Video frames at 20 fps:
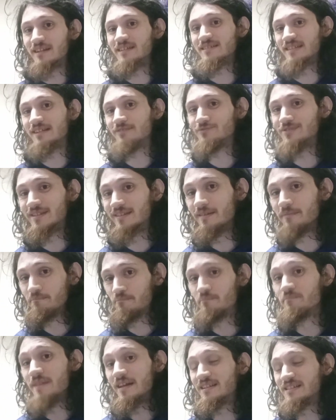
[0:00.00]
because it was the
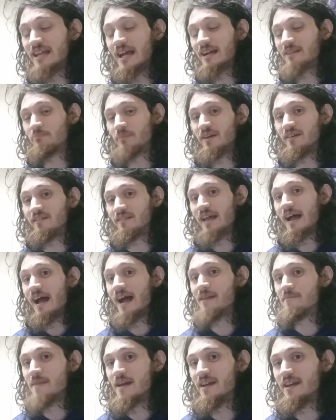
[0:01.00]
exact build
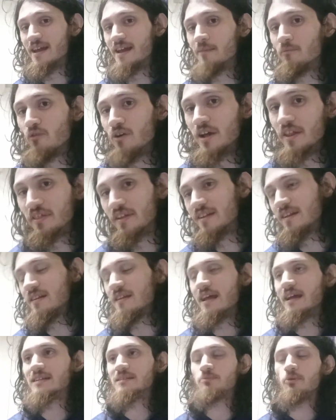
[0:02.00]
I met him with in
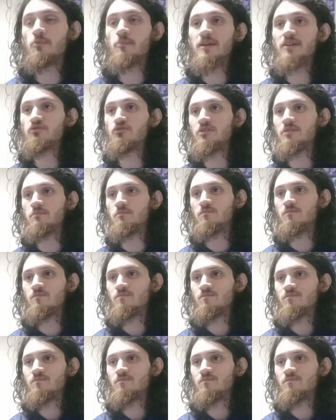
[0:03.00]
an expert mission